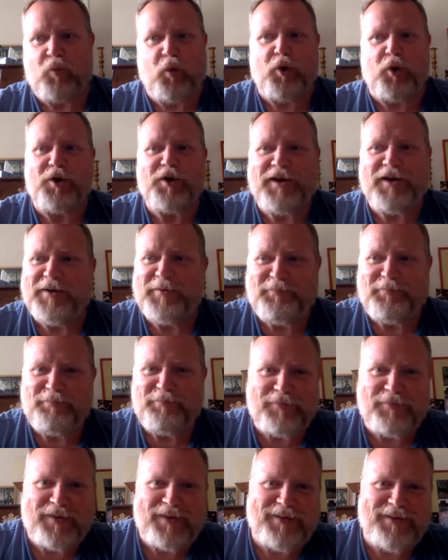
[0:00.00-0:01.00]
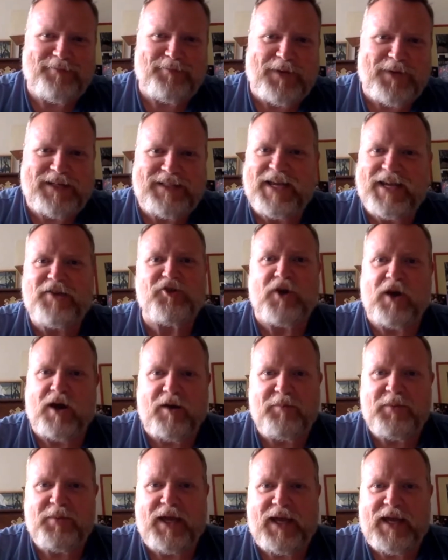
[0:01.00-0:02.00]
work and my day
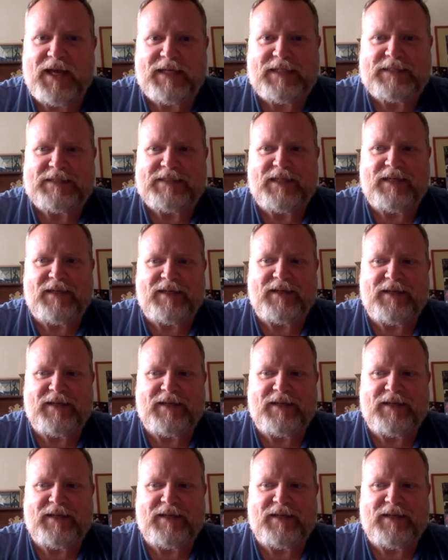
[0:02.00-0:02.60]
job, and